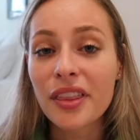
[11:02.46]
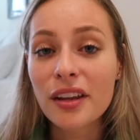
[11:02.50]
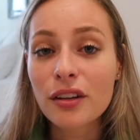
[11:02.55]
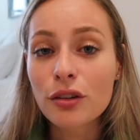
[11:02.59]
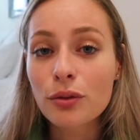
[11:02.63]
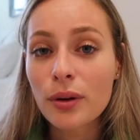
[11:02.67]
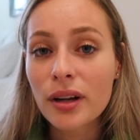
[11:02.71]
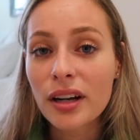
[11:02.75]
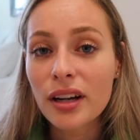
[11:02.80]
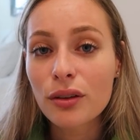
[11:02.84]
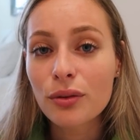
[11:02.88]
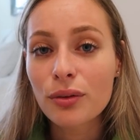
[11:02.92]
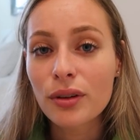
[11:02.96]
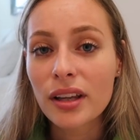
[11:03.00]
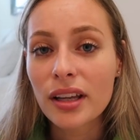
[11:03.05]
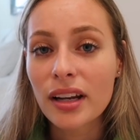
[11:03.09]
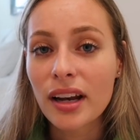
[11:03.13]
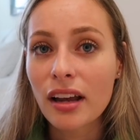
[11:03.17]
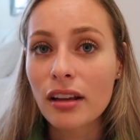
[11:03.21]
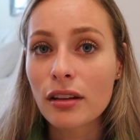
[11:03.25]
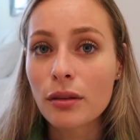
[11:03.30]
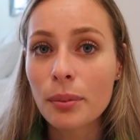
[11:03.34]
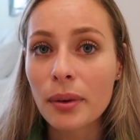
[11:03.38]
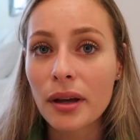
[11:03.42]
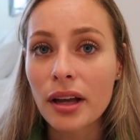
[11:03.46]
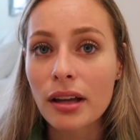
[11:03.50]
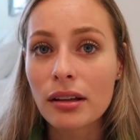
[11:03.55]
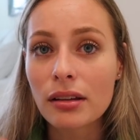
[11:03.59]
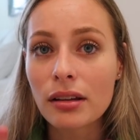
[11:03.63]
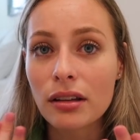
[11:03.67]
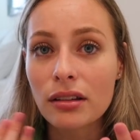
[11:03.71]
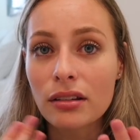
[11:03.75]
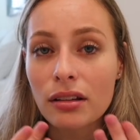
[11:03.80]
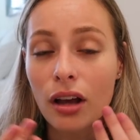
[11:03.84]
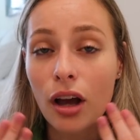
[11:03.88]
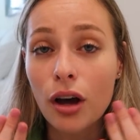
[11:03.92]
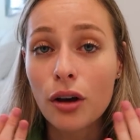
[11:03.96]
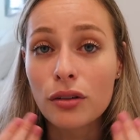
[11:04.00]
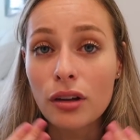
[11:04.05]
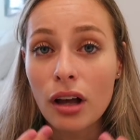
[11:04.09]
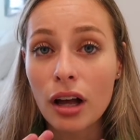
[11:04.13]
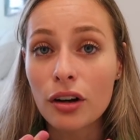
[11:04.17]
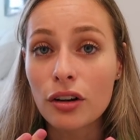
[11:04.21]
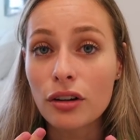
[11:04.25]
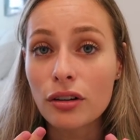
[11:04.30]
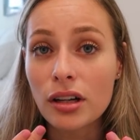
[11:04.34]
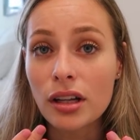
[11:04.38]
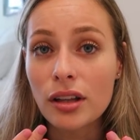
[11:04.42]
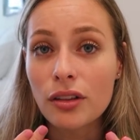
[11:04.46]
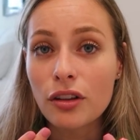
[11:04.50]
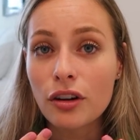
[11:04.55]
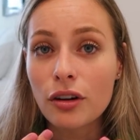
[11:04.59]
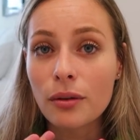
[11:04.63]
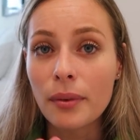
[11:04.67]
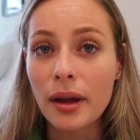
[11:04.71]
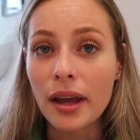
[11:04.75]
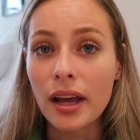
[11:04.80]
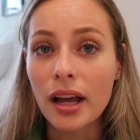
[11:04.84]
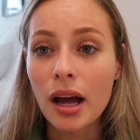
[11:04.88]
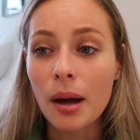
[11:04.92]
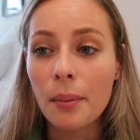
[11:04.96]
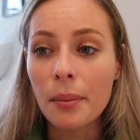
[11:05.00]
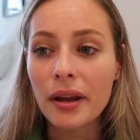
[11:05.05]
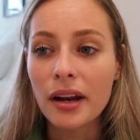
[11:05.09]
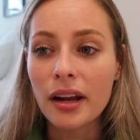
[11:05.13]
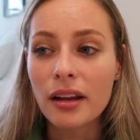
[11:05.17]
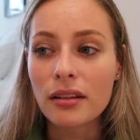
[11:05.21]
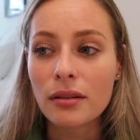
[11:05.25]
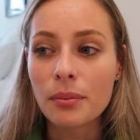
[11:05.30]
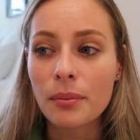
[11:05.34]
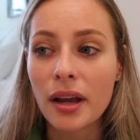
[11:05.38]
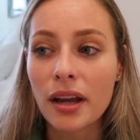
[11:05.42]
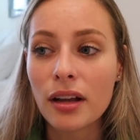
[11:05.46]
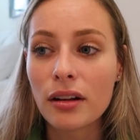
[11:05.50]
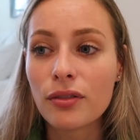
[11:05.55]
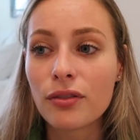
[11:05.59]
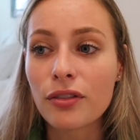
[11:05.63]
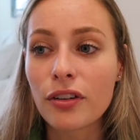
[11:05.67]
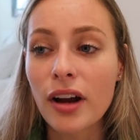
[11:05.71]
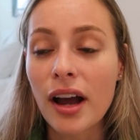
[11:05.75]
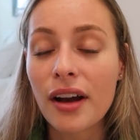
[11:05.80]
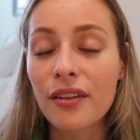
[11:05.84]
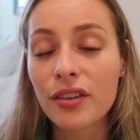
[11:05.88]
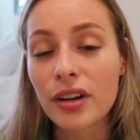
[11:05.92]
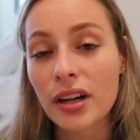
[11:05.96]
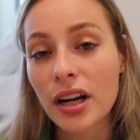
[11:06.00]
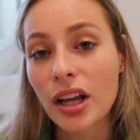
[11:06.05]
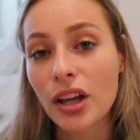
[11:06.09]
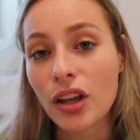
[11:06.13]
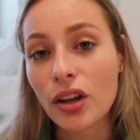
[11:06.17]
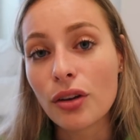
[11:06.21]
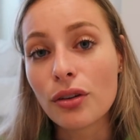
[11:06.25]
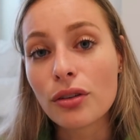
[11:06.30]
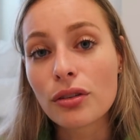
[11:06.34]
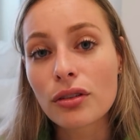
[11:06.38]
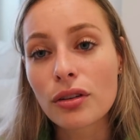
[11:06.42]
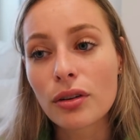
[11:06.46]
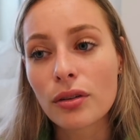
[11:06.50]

this one is really nice because it goes underneath your makeup and it's made for everyday use.